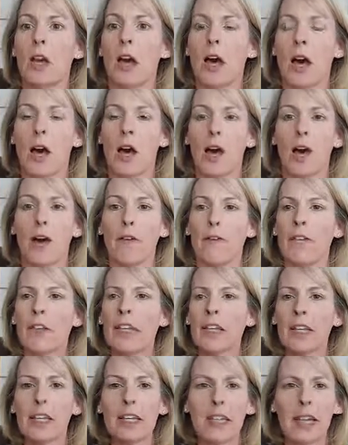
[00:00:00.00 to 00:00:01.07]
Uh,
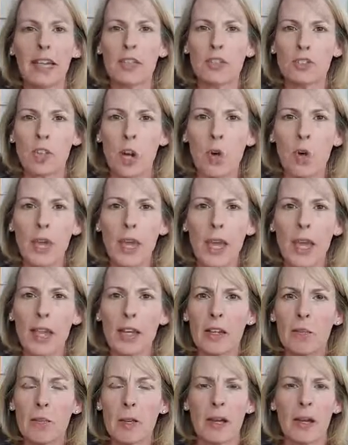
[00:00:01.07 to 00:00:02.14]
feeling like it's okay
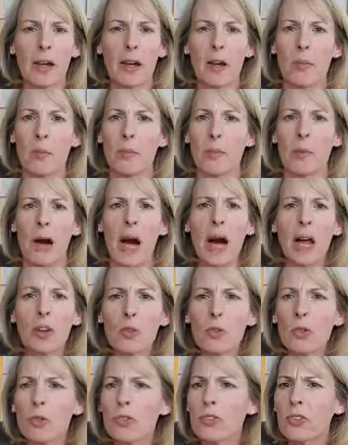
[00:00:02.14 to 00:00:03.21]
to pick up
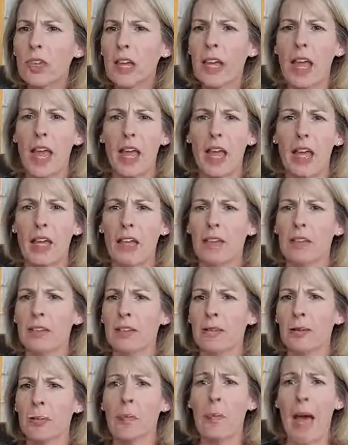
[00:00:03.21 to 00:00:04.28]
bottles and
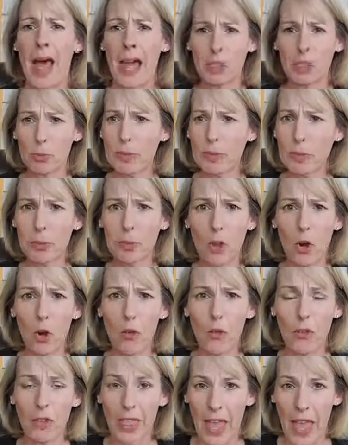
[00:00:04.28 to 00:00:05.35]
bash people
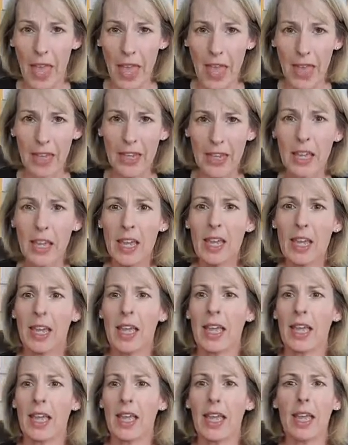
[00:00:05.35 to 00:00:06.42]
over the head
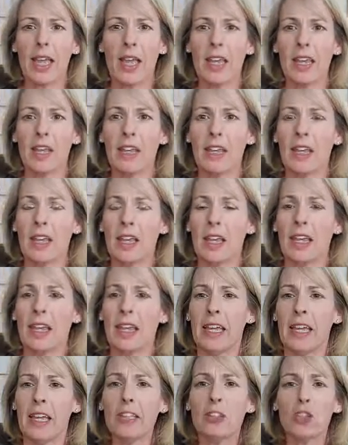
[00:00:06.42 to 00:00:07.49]
and
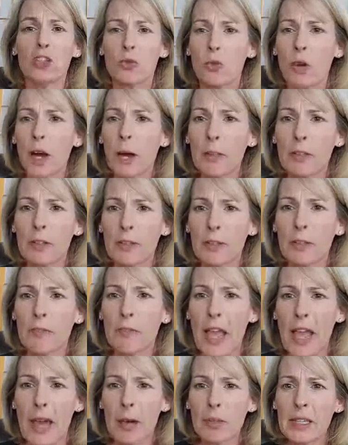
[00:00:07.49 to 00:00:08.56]
interrupt
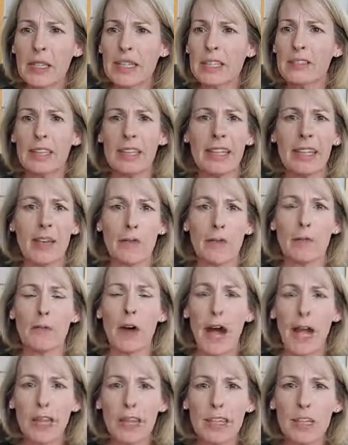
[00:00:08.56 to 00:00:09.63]
families and get
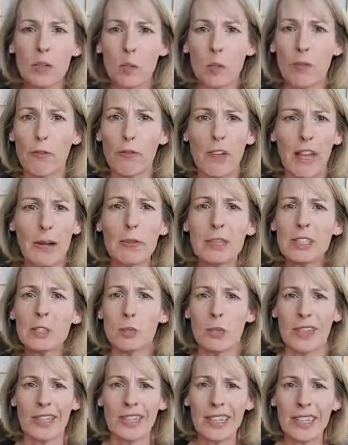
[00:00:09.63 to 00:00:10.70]
violent with families
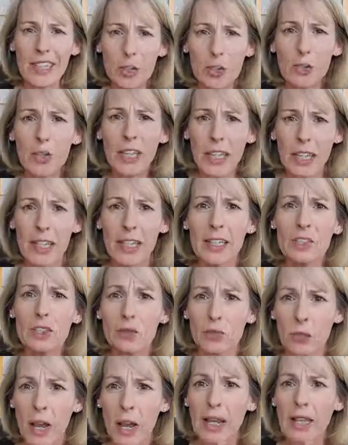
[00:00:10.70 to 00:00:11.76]
with little kids
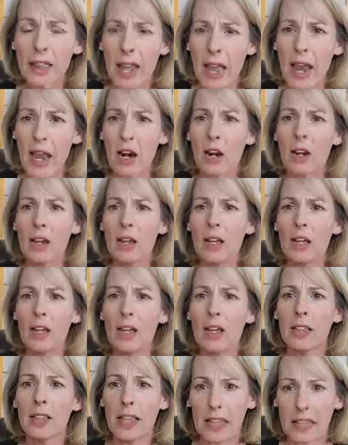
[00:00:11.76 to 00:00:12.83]
right there,
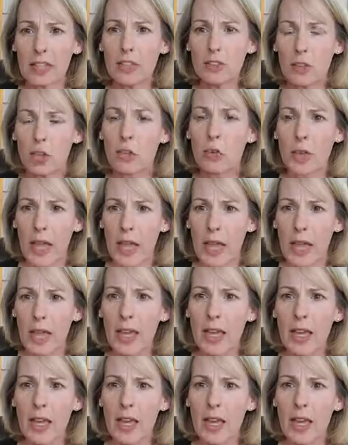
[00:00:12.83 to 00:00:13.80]
that it's okay.